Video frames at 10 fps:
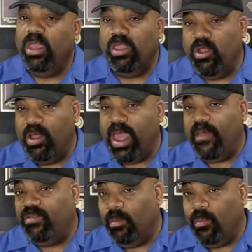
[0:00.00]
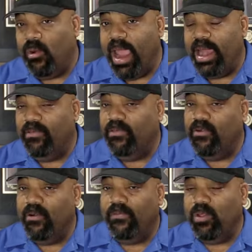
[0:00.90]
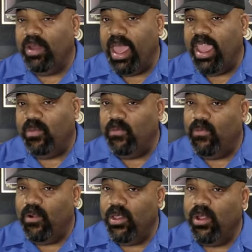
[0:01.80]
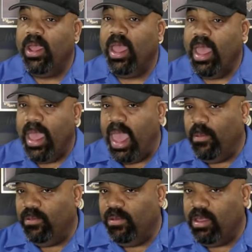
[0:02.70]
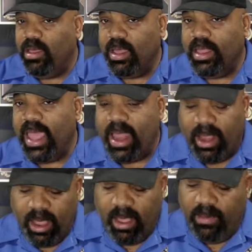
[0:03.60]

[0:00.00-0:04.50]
You're going to have to brine it for a few days before you're able to cook that.